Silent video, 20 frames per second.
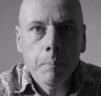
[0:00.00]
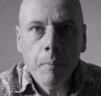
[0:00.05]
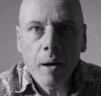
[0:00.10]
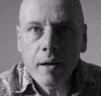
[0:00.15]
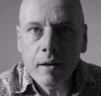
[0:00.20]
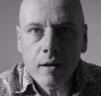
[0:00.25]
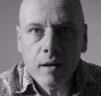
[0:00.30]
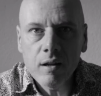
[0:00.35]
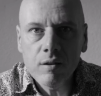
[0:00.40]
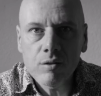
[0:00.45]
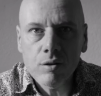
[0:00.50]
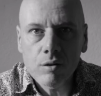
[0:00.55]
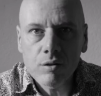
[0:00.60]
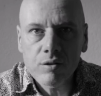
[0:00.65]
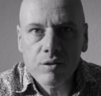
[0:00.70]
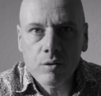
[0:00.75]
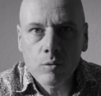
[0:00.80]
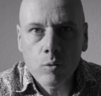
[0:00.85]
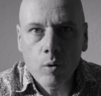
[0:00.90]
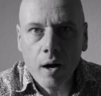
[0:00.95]
my
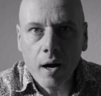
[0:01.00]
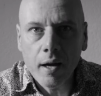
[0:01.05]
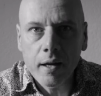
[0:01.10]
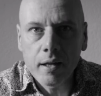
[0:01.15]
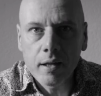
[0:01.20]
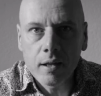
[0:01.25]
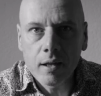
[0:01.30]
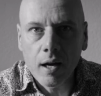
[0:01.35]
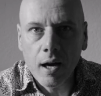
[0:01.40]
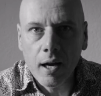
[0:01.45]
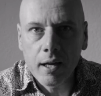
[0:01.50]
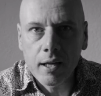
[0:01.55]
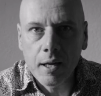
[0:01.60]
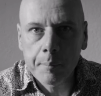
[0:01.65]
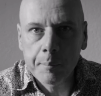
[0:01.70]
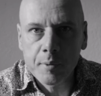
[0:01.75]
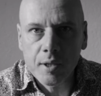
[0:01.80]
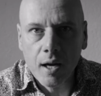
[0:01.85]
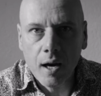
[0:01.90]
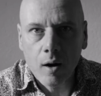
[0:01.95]
reasons why I
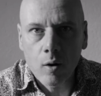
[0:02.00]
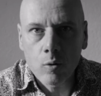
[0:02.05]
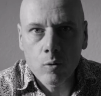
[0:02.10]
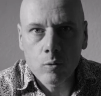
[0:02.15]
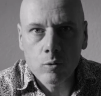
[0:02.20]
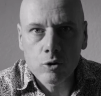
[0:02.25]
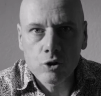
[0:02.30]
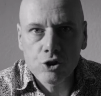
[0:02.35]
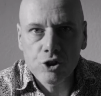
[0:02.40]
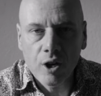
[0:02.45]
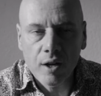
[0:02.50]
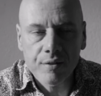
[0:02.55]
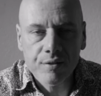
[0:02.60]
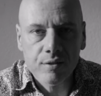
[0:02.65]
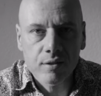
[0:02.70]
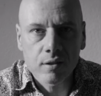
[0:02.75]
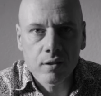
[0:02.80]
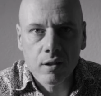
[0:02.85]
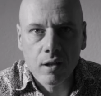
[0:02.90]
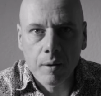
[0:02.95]
am now
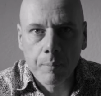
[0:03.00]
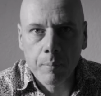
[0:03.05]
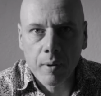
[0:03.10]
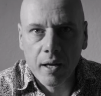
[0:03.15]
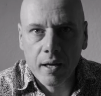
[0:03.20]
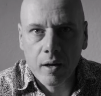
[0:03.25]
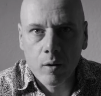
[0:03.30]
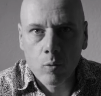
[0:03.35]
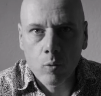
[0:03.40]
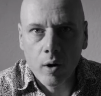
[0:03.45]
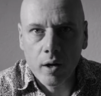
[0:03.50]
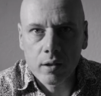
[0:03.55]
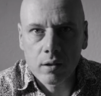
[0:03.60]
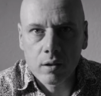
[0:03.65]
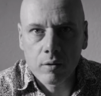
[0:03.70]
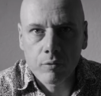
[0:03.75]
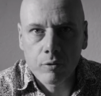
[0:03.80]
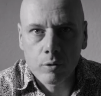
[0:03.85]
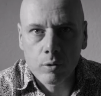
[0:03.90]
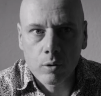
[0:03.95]
just a black and white
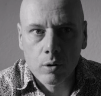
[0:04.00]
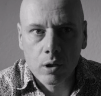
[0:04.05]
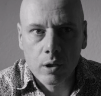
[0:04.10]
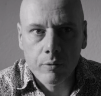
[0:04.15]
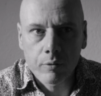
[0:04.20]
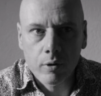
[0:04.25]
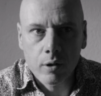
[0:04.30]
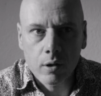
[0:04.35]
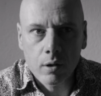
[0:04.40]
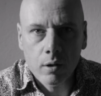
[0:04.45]
photographer.